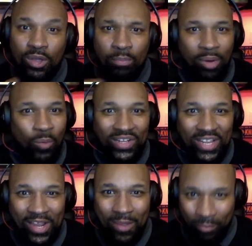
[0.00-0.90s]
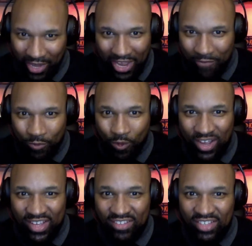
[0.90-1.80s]
But what they didn't plan for
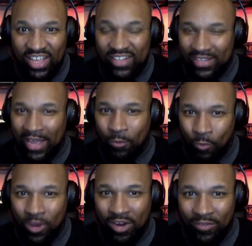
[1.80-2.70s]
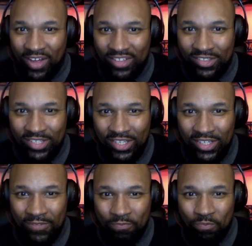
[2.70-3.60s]
is that one of us,
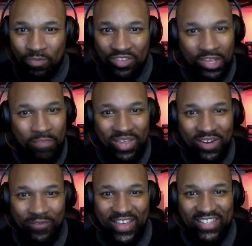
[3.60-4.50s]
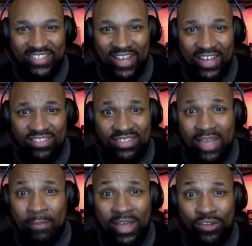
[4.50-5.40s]
CP the franchise,
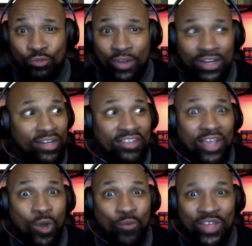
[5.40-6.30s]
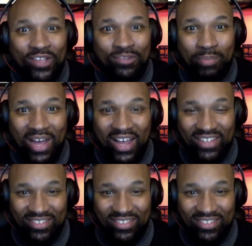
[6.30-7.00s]
that man is ready to take over his spot.